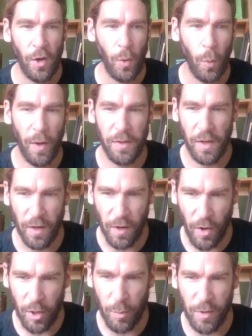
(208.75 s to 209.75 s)
when the
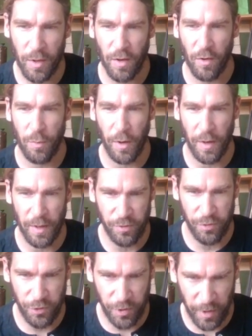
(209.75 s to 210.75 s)
economy of
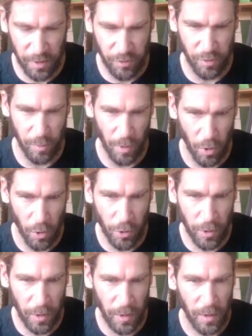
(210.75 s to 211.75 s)
beliefs changed to
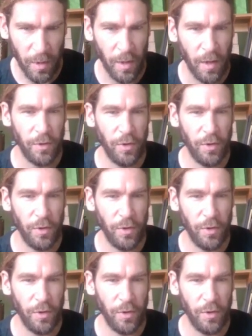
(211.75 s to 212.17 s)
mahogany,